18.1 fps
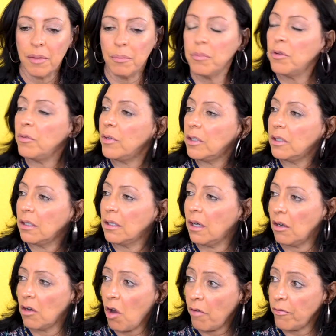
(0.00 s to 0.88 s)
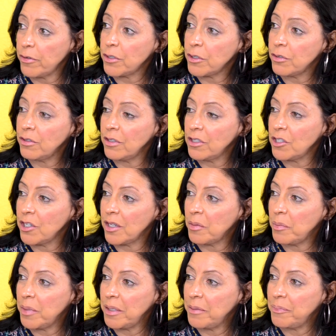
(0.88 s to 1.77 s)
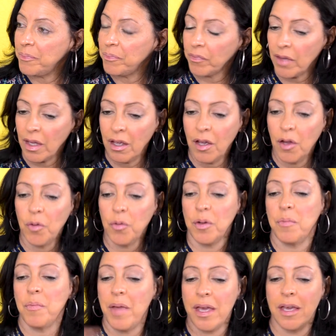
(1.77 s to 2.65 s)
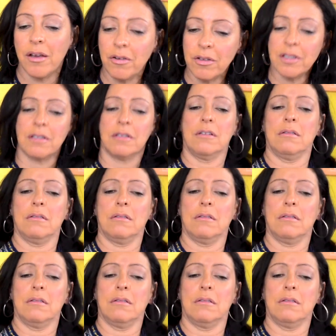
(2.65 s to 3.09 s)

the movie An Officer and a Gentleman, when Mayo is,